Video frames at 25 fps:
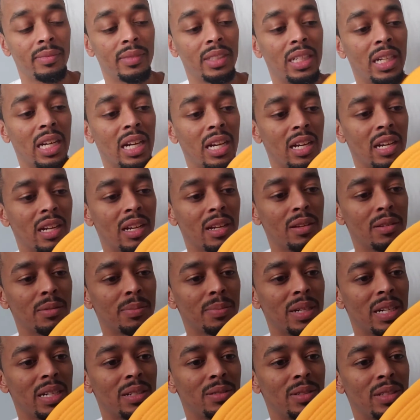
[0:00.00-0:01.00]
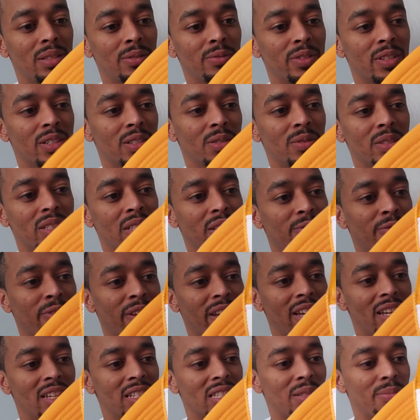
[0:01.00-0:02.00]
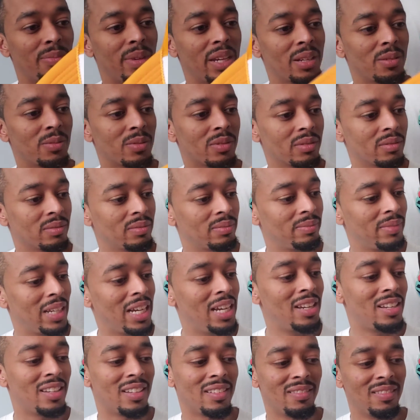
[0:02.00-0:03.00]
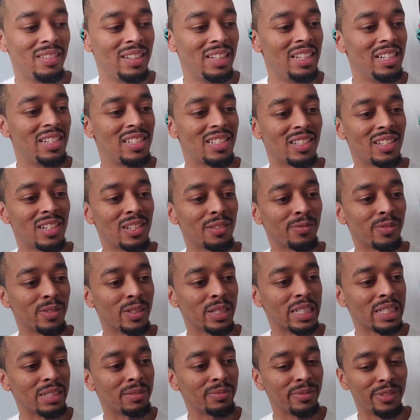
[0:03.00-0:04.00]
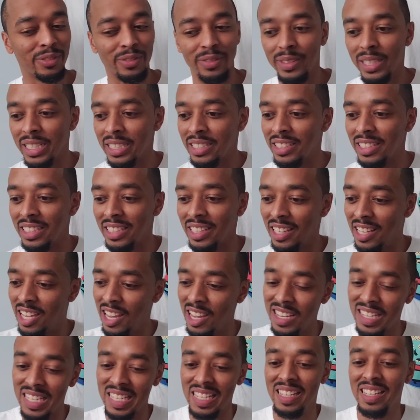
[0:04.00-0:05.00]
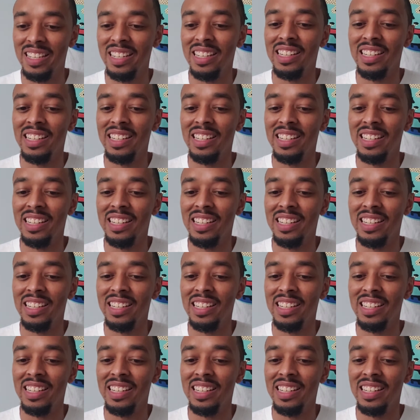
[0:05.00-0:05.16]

And I was probably one of the first one of the fans to make one. Sorry, Pharrell, if you're watching this.